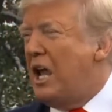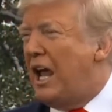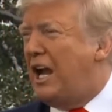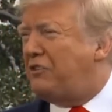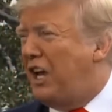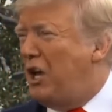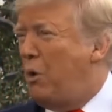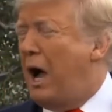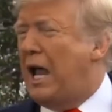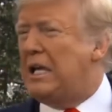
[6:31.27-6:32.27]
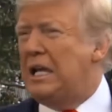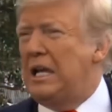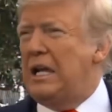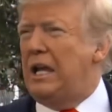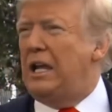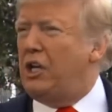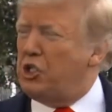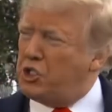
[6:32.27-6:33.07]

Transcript: And I'll tell you what, it is